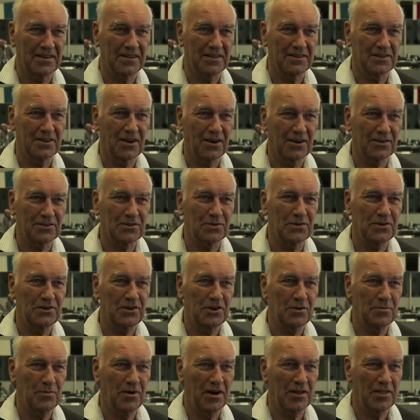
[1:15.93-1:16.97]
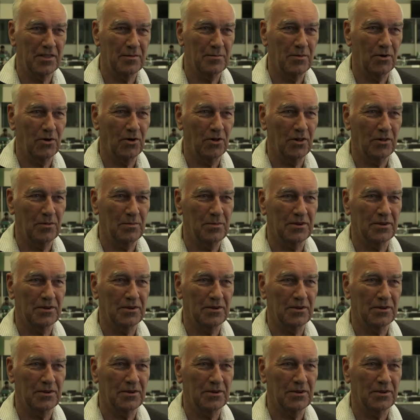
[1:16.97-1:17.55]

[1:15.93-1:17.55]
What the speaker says: it's hard to enumerate them all,